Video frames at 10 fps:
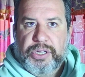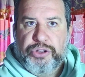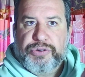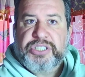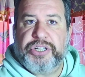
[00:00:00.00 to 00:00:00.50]

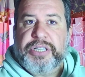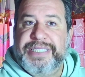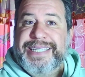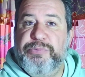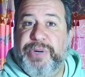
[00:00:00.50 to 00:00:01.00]
you can start to
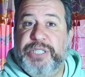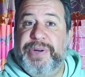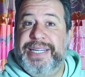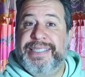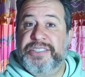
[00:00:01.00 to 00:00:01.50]
see which
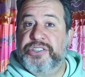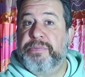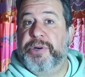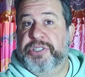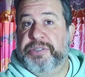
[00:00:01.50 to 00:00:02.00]
witnesses are the
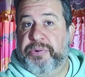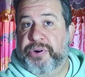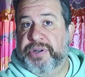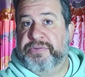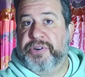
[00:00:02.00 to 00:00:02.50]
most important.